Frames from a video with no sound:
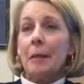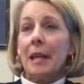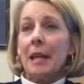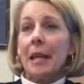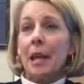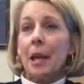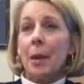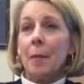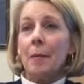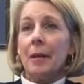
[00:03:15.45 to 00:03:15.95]

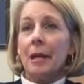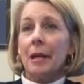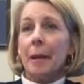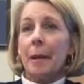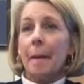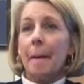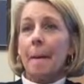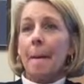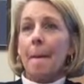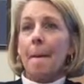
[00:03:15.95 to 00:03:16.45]

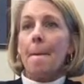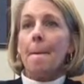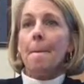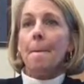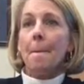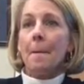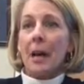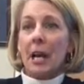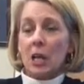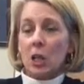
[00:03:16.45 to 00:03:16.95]
becoming
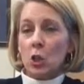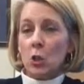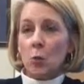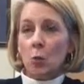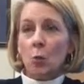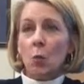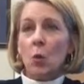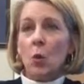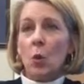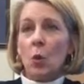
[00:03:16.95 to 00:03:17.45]
much
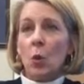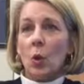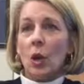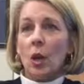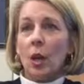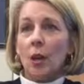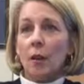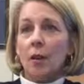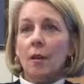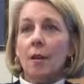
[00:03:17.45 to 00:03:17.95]

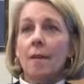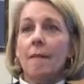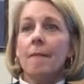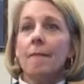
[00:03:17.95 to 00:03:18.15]
more